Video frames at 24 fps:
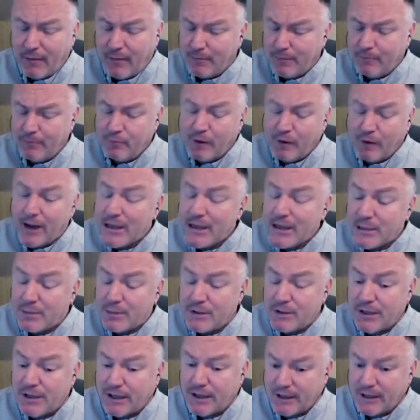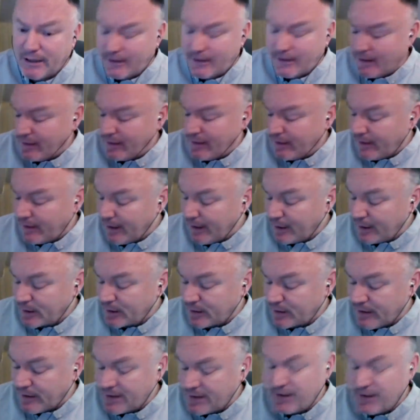race particularly, and then the last
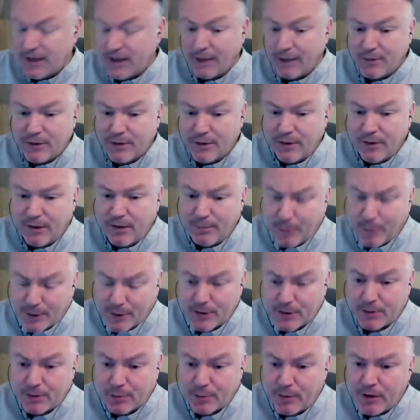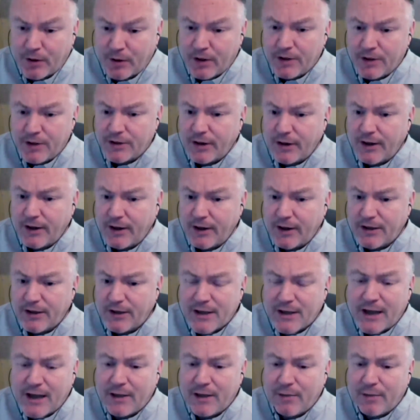race is absolutely impossible. So it does
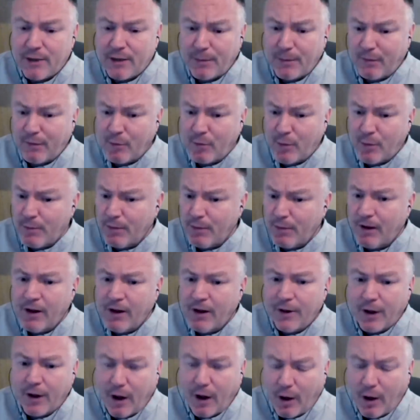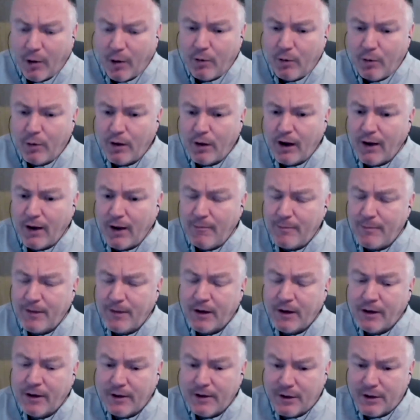end with a bit of a whimper. The whole
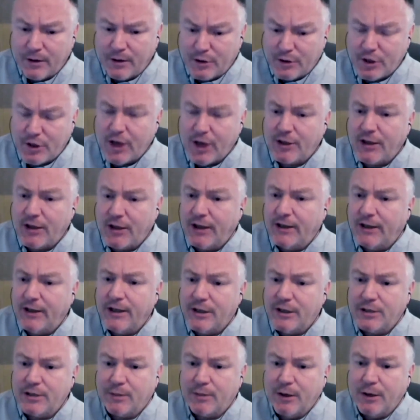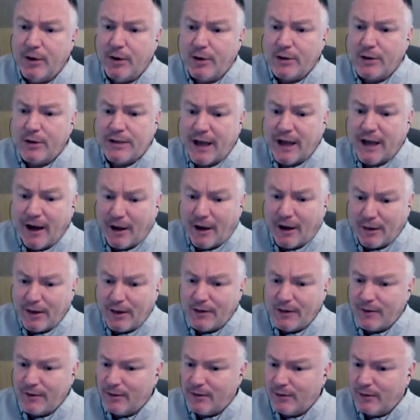scheduling needs to be looked at, I
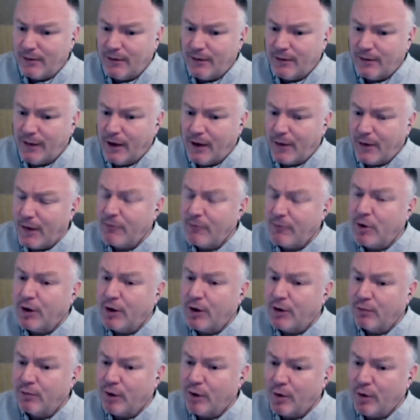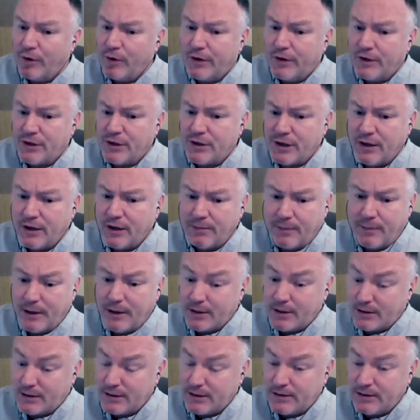think. They've got it wrong this year,
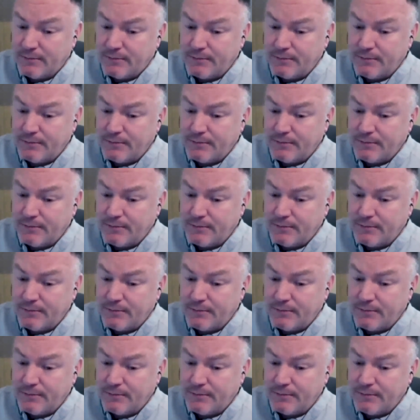personally.